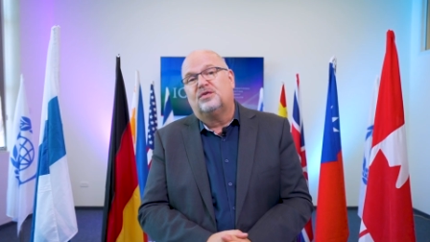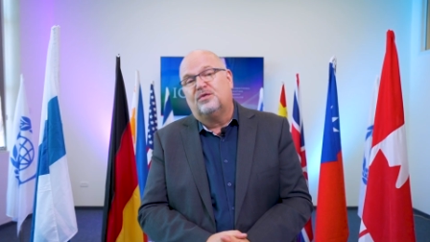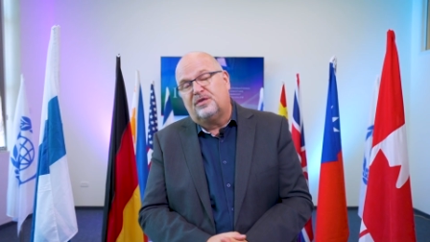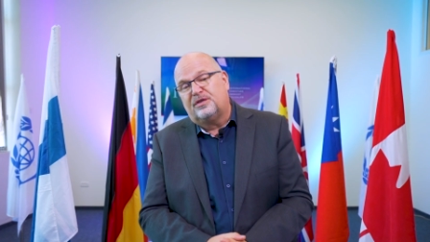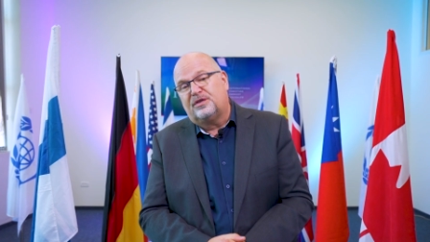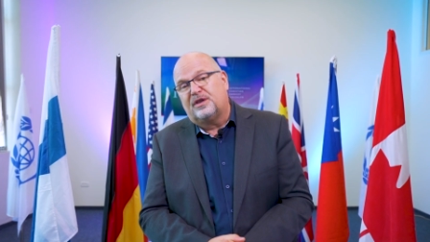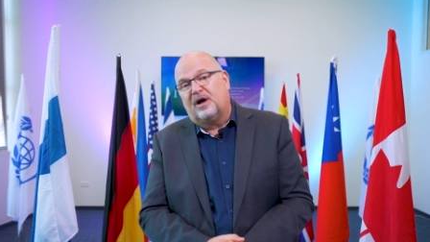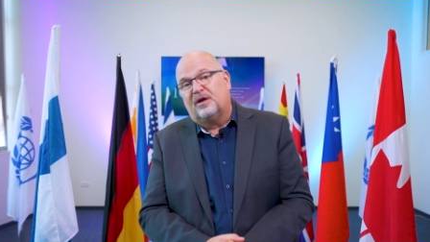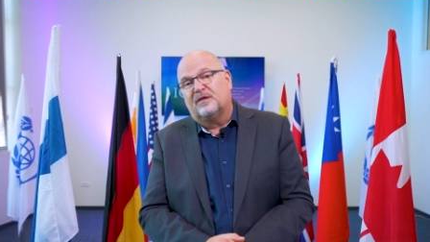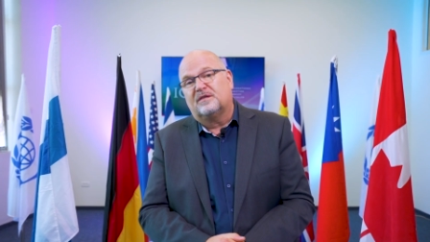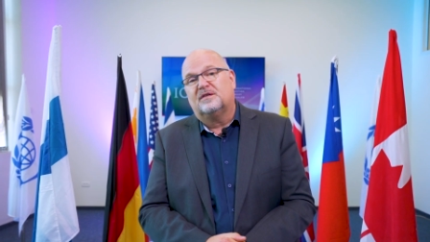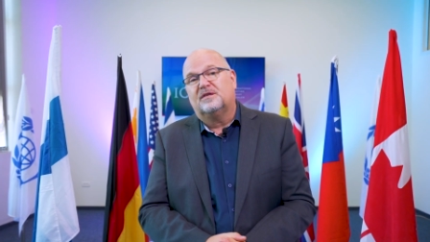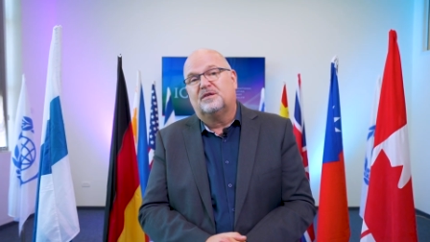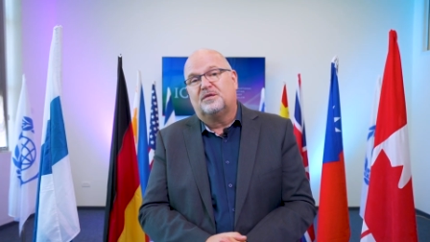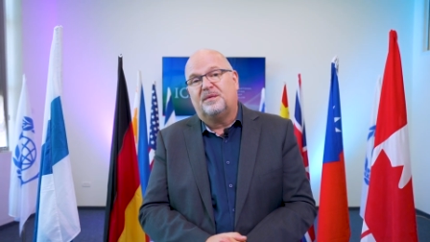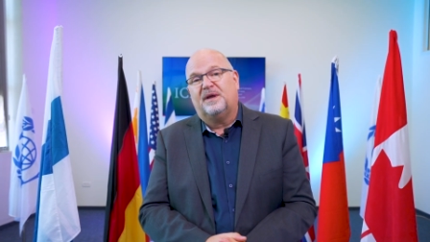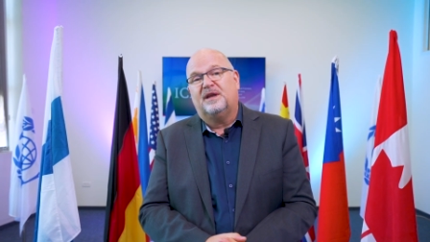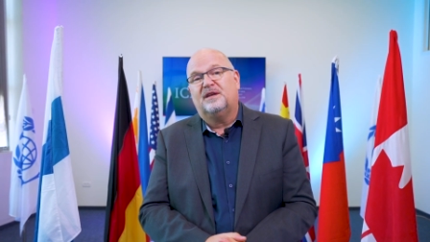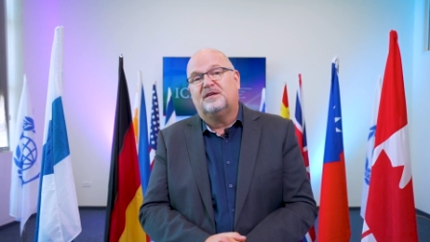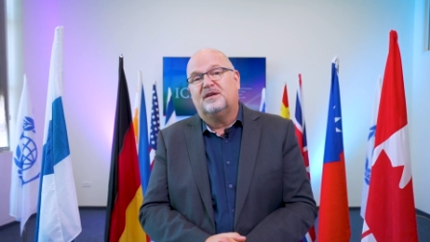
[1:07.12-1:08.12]

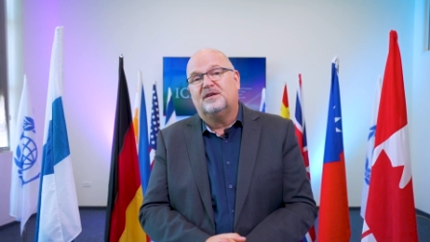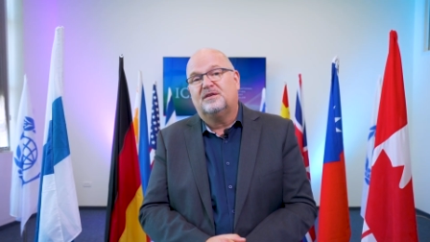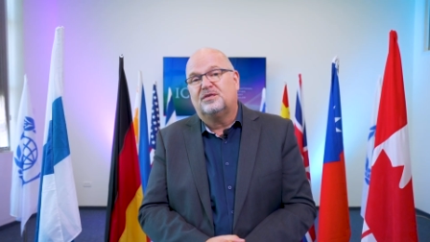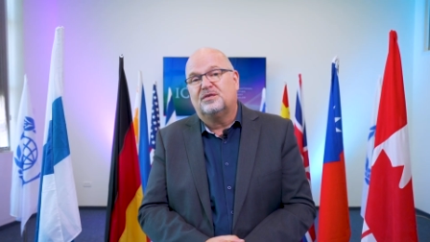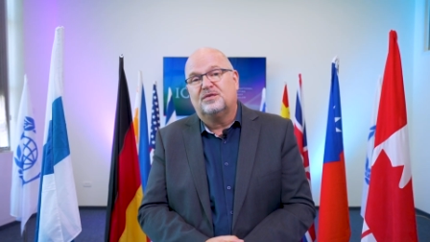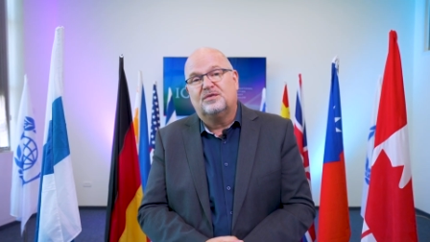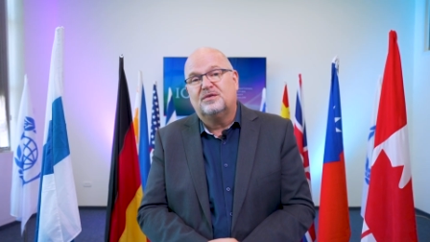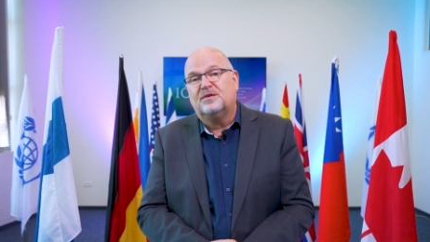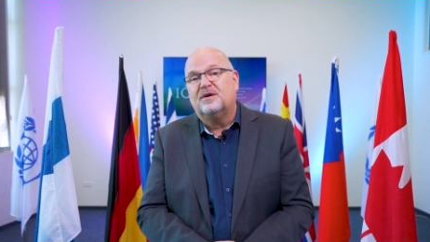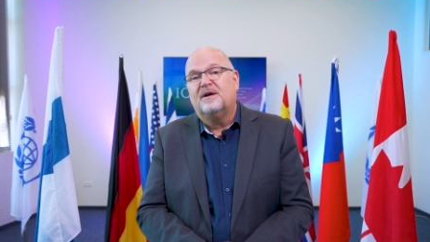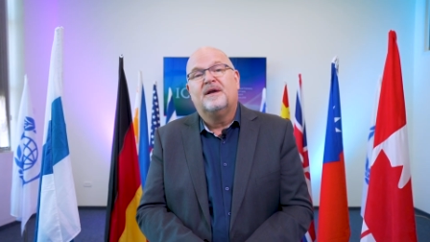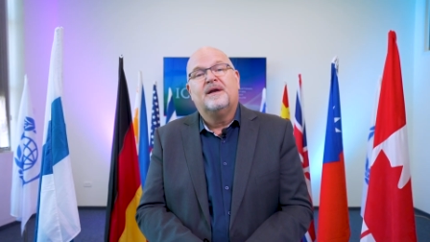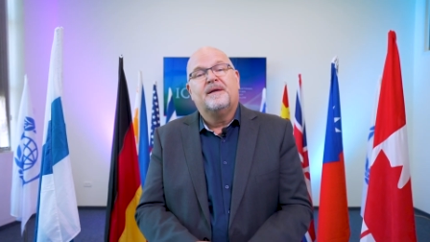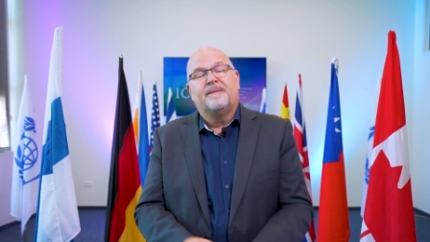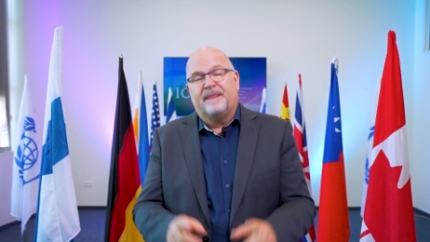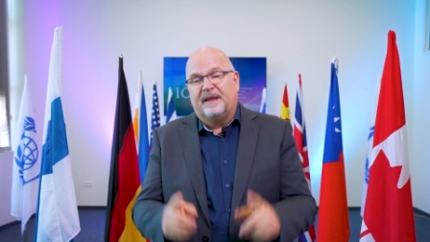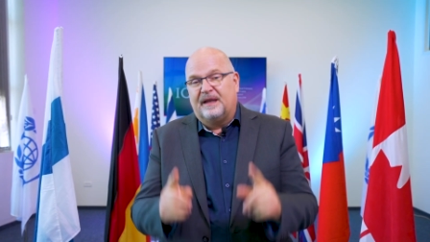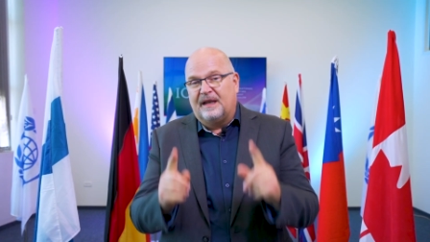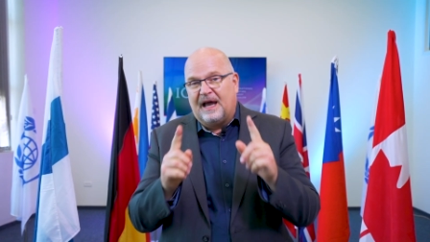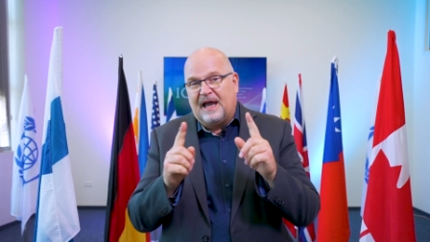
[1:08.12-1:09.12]
2022,
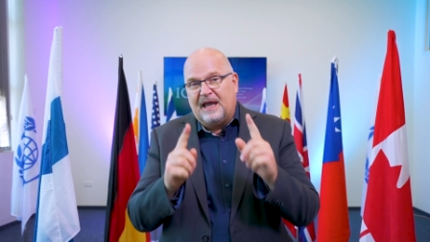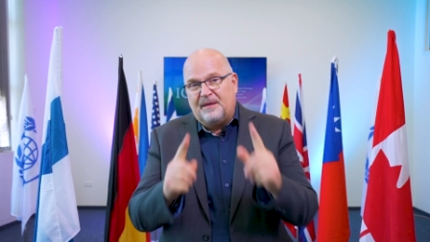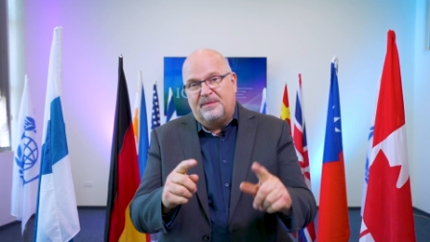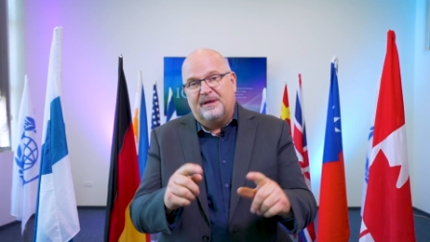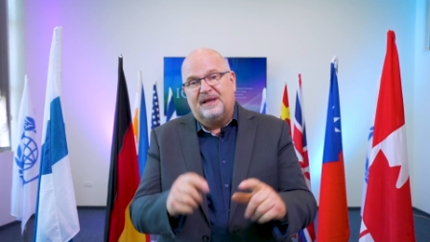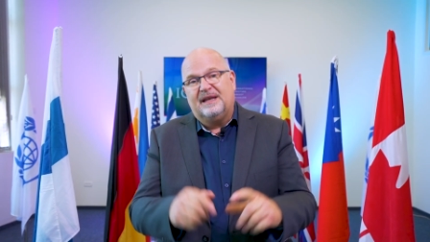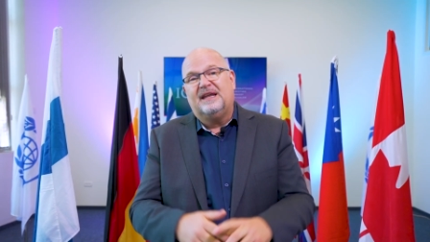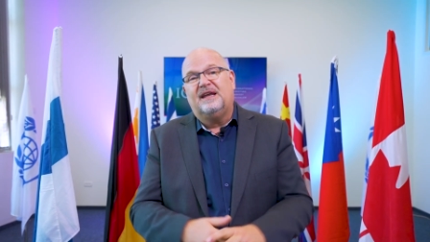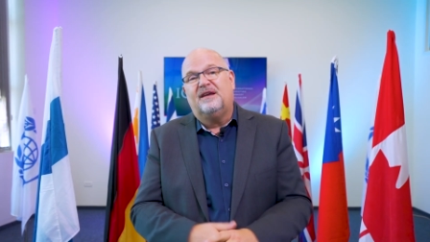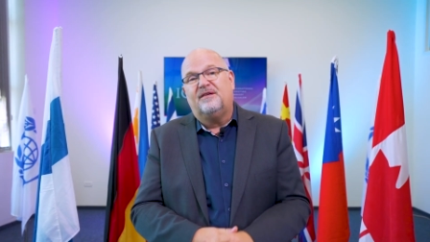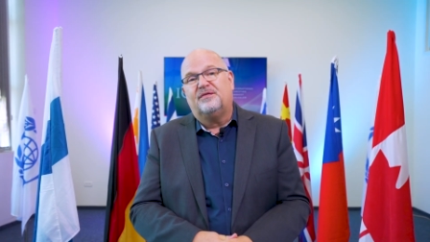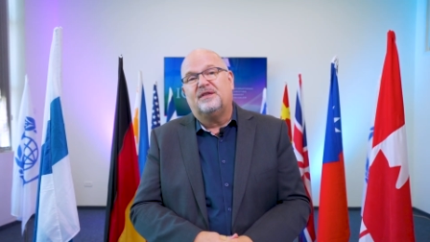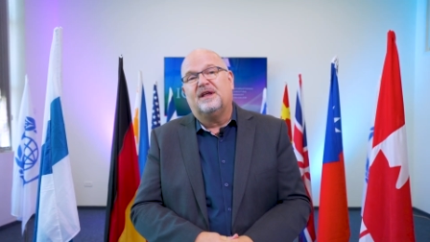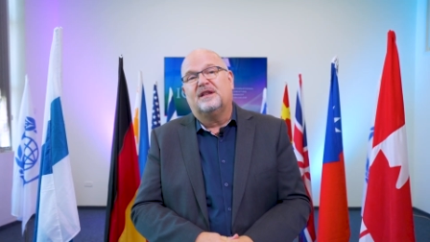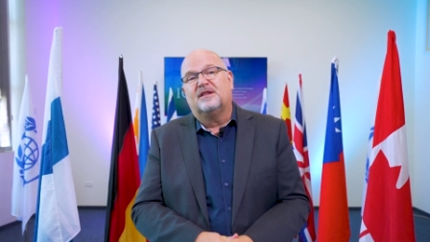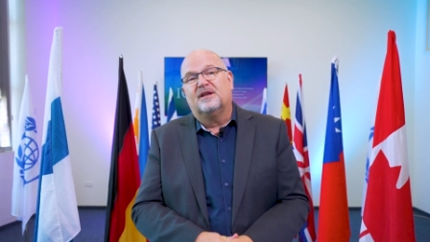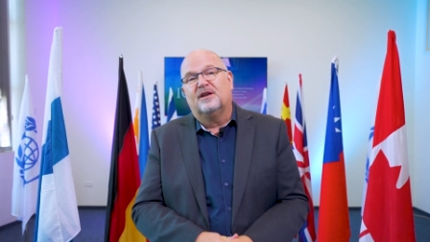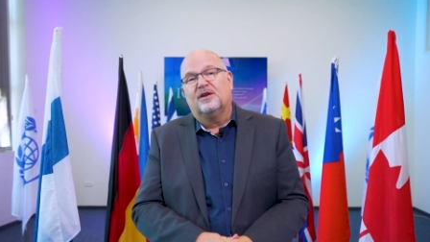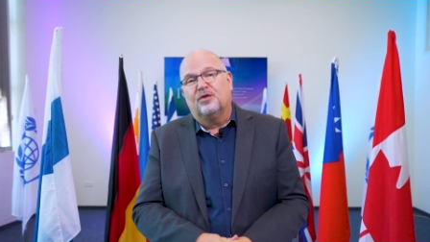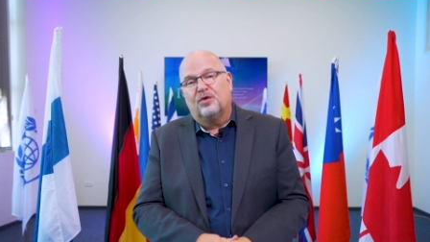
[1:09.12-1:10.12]
and I believe
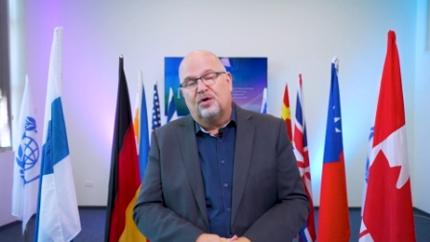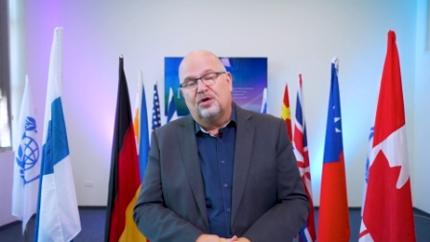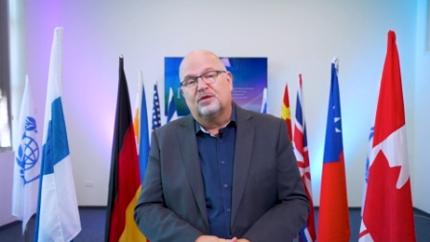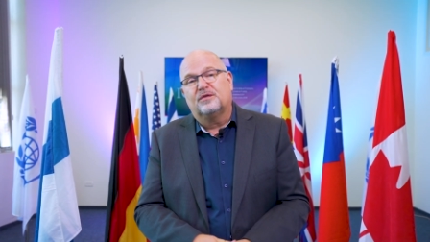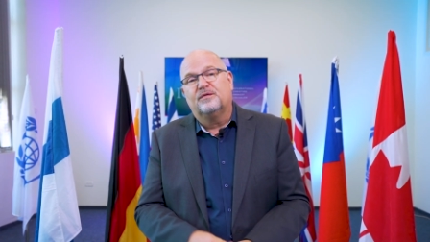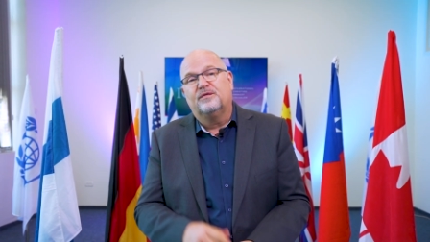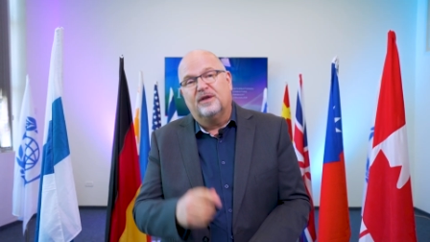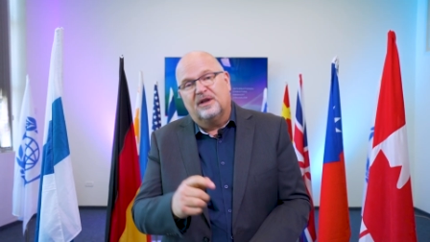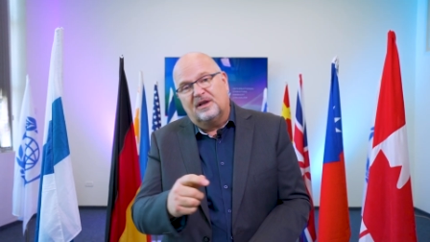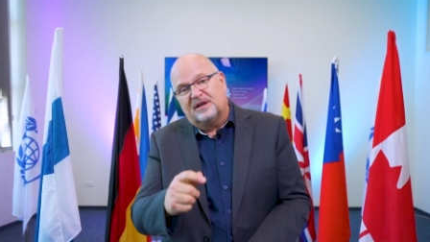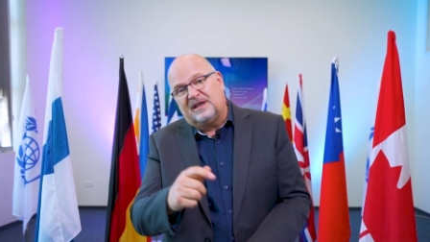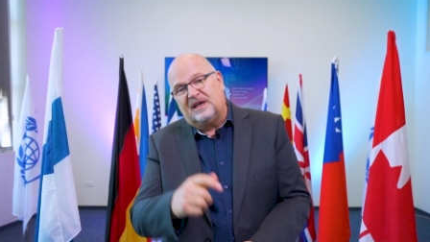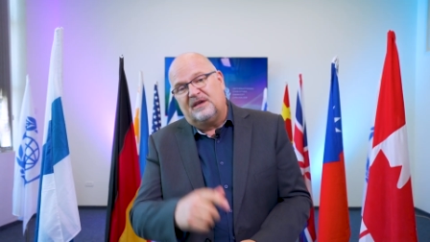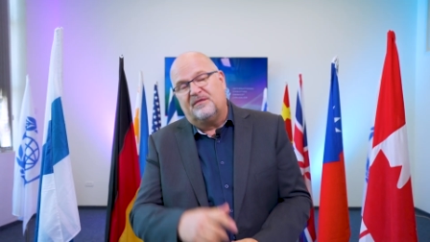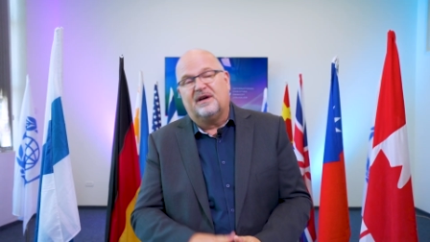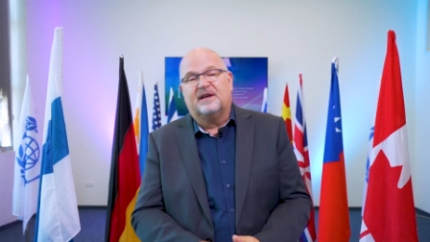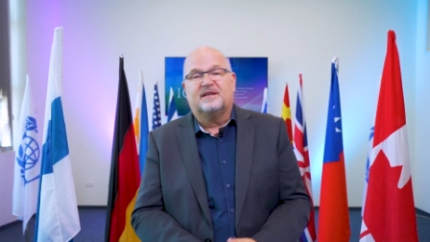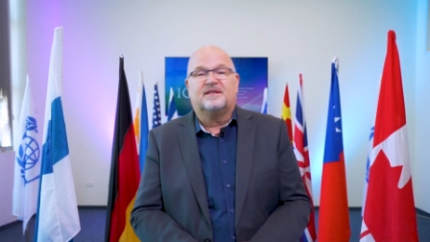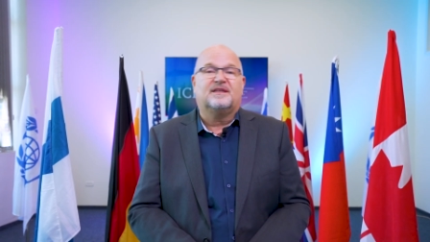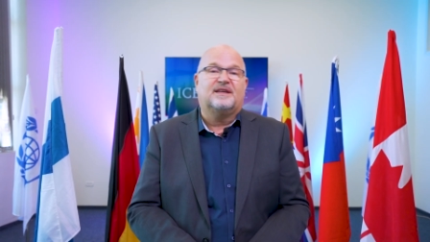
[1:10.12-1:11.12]
that the Lord will
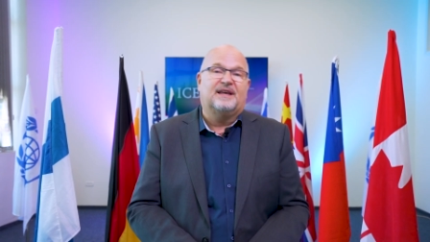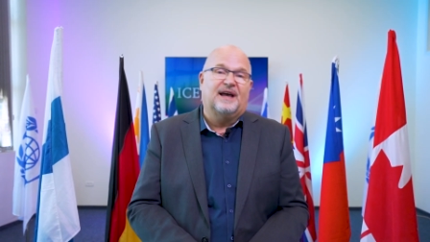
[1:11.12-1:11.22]
give us